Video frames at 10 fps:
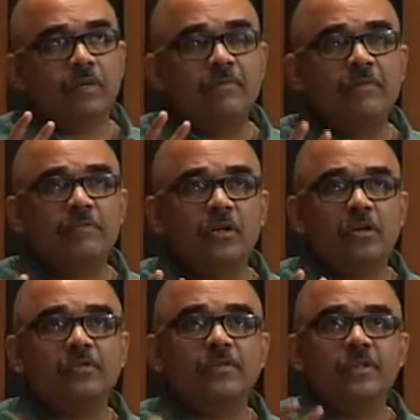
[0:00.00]
even if they're
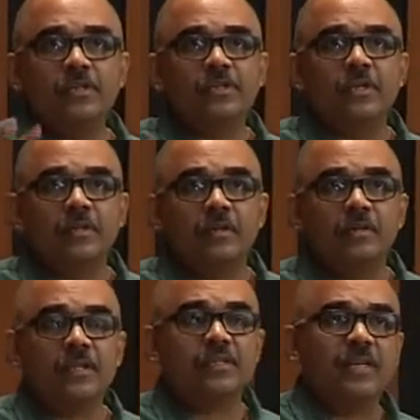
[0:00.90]
not
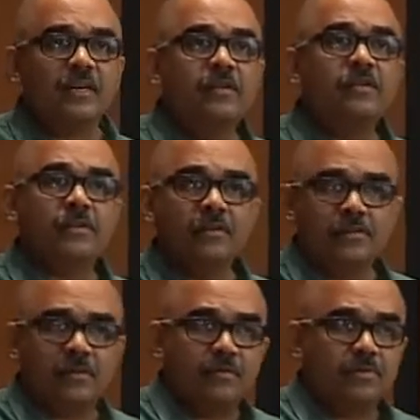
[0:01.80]
realistic, they're set in real
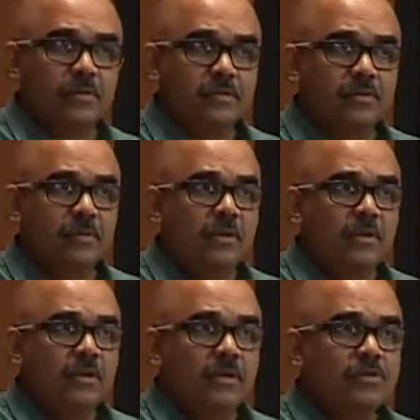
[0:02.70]
surroundings.
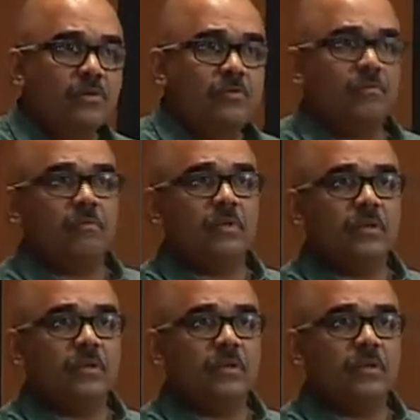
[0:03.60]
So